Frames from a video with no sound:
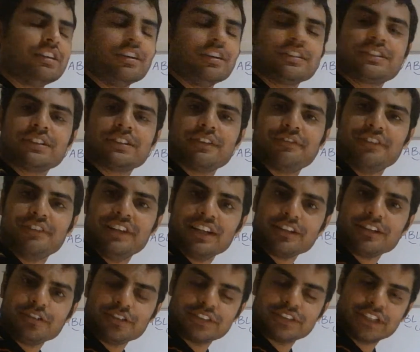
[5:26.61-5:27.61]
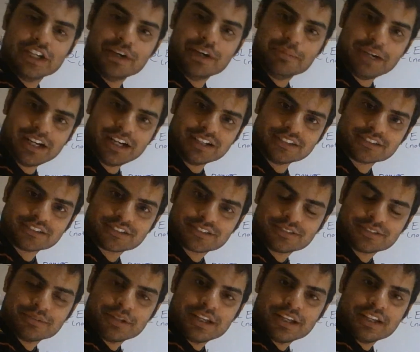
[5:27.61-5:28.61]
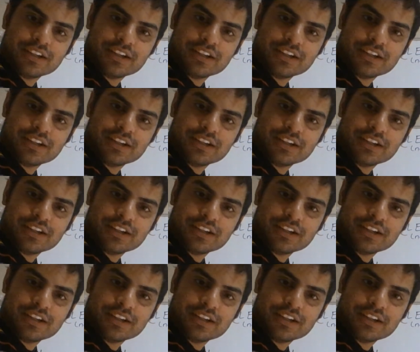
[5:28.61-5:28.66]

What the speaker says: lots of little turbines